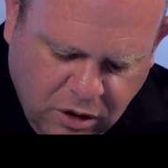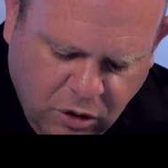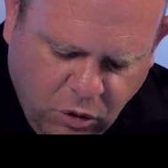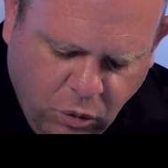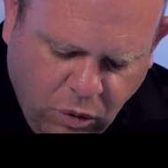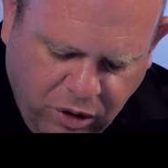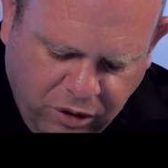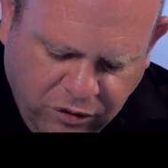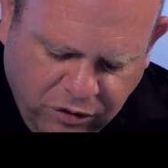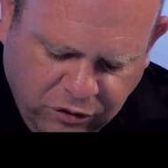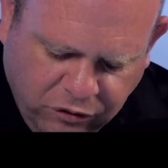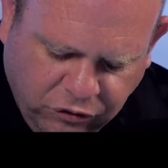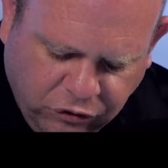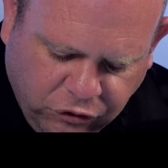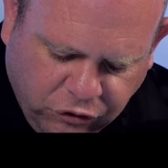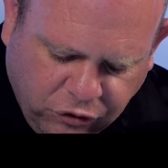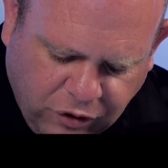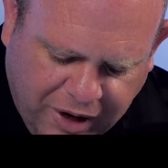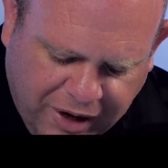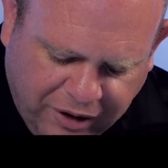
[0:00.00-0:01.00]
What are the
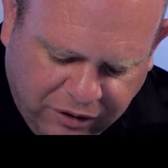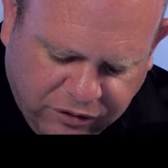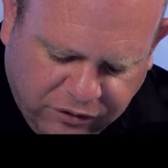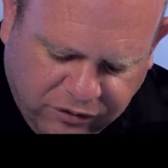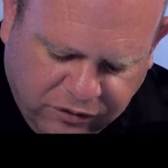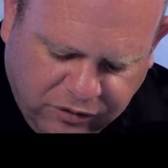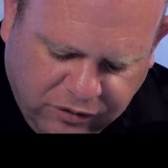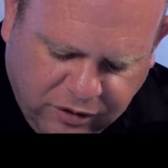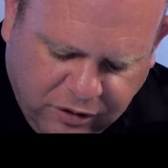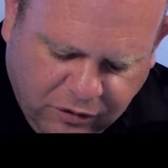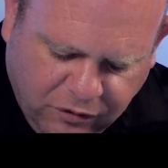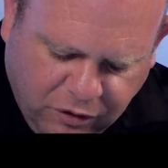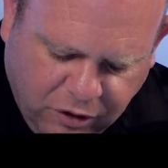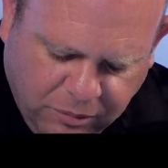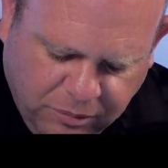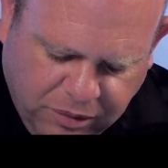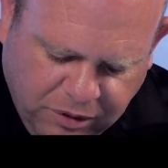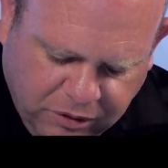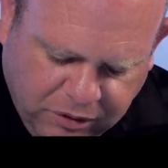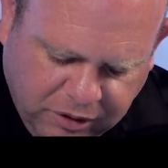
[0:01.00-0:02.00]
strengths of our
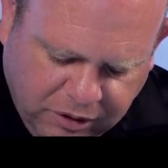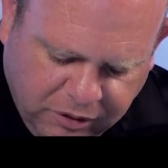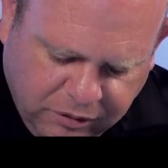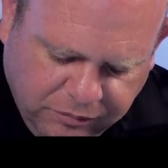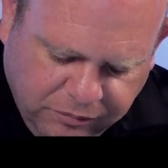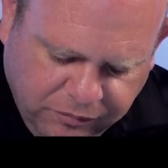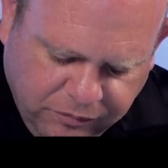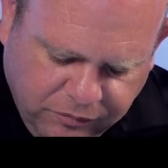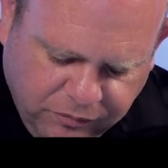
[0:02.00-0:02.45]
building?